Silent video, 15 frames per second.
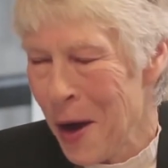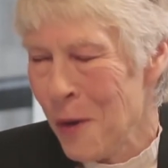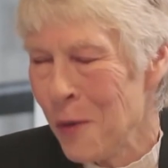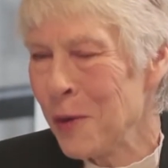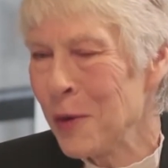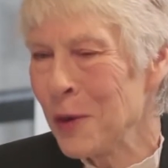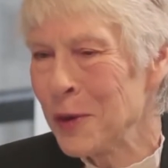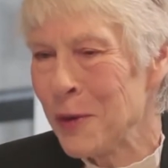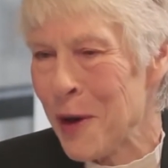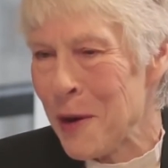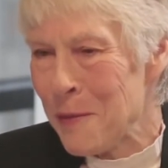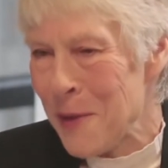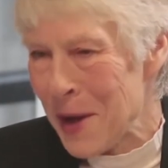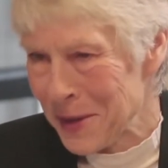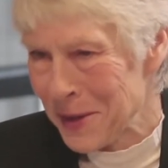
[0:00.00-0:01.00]
We will do our
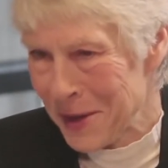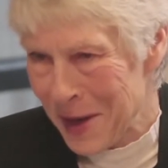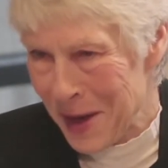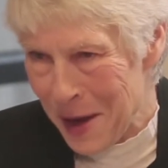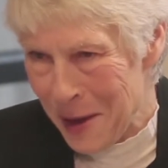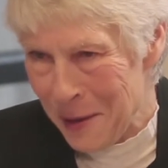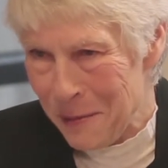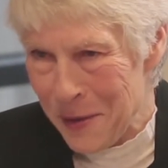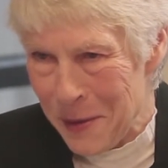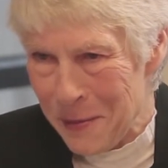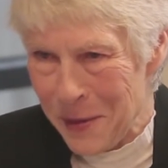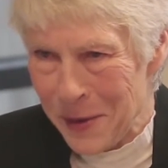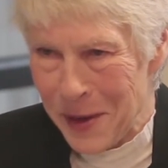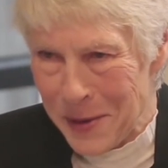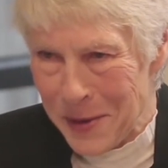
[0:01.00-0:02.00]
best to help
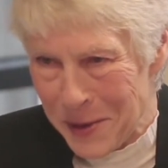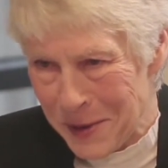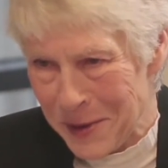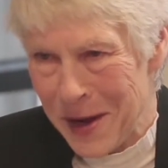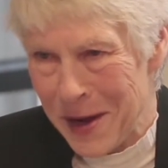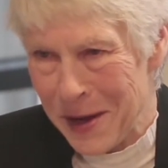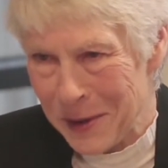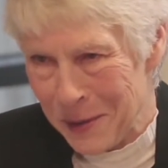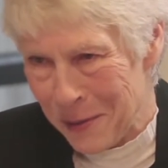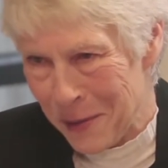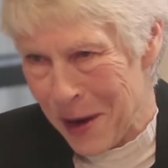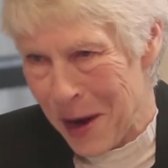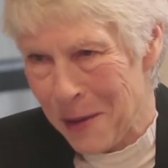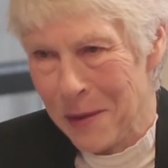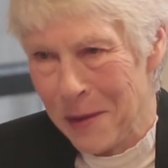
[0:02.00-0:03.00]
people understand the
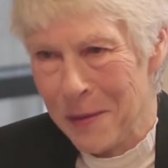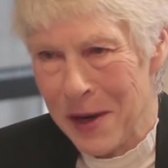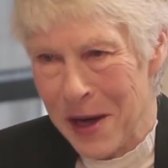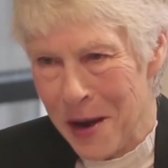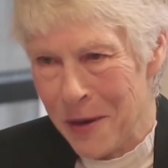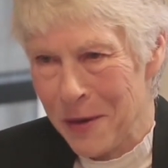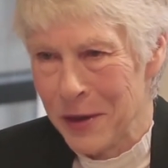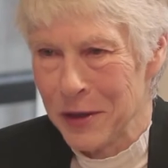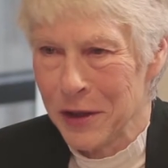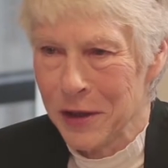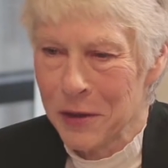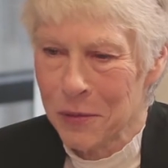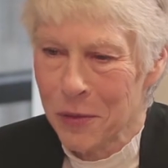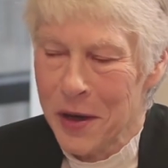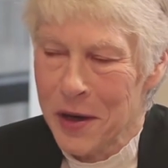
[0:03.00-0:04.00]
problem and how it is
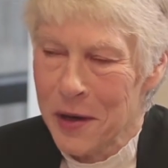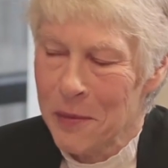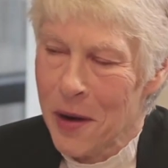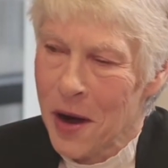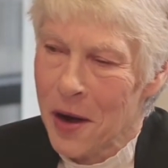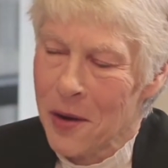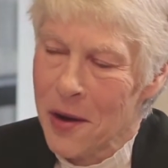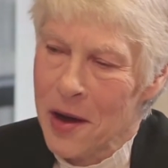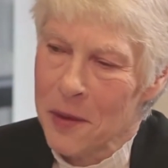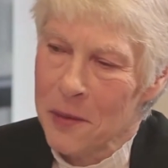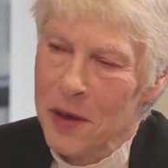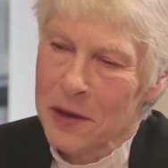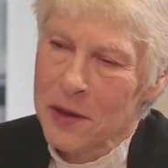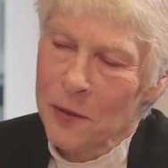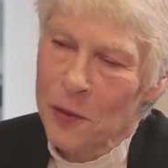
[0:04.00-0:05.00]
exploited by our enemies.